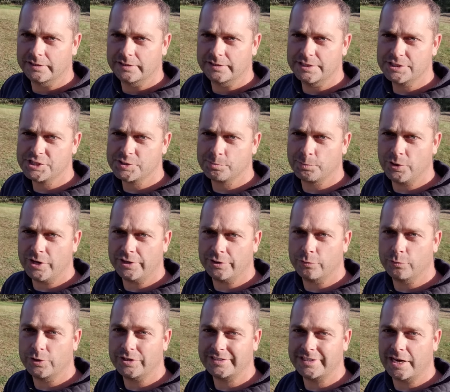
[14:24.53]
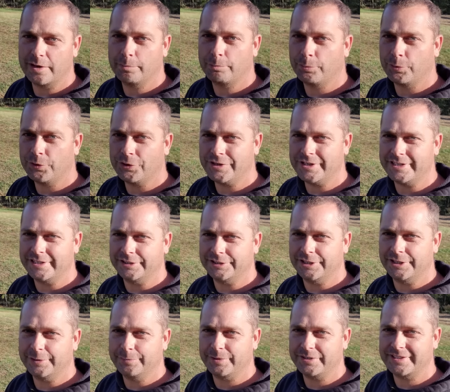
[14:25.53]
This spreader worked out pretty
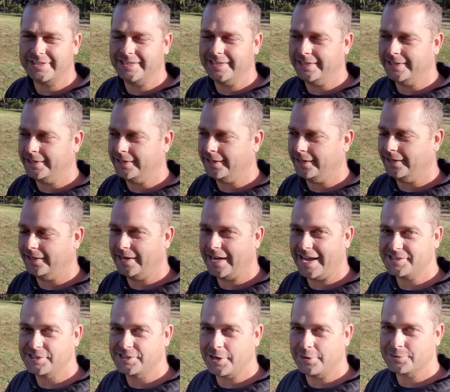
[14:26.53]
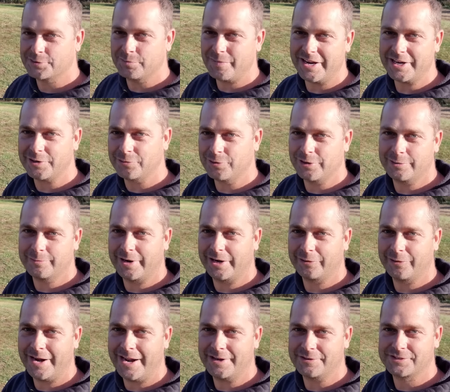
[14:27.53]
good, but then uh, as I was making one of my
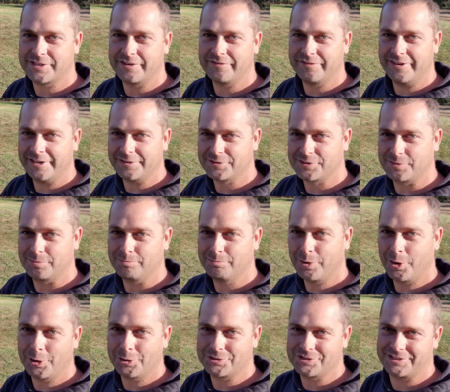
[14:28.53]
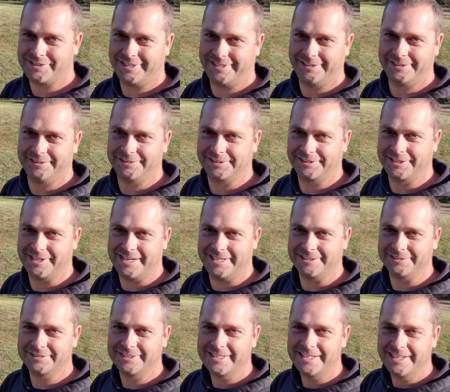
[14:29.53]
rounds, I found some parts laying on the
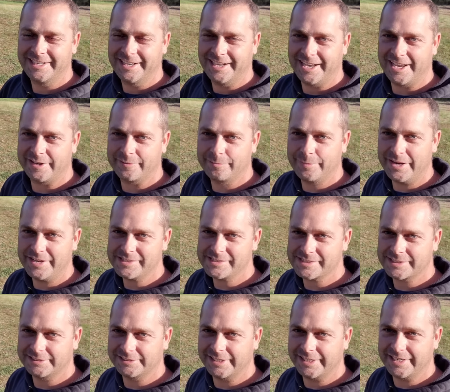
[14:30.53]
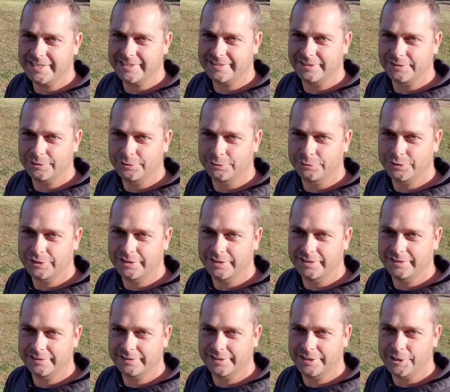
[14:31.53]
ground. And basically, the little
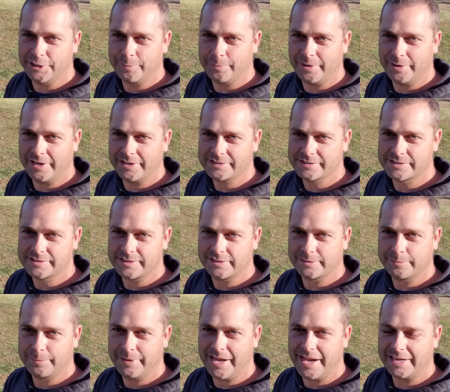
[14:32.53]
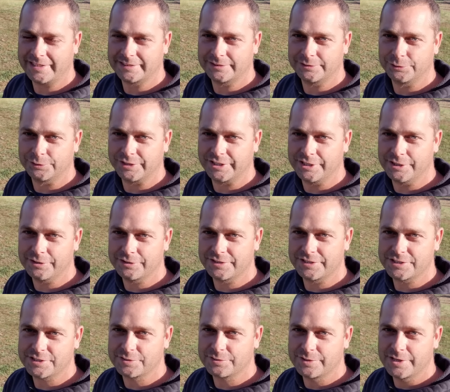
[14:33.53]
gearbox that's on the back, the little gear that